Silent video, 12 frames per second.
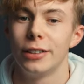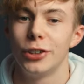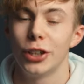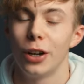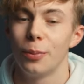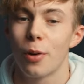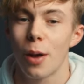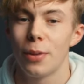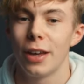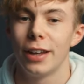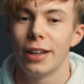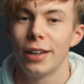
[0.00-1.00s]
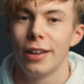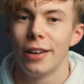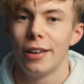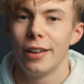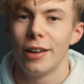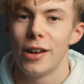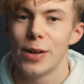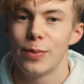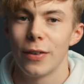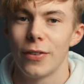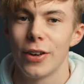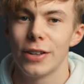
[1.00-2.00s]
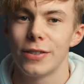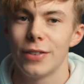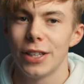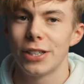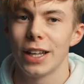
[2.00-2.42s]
shot and premiered my first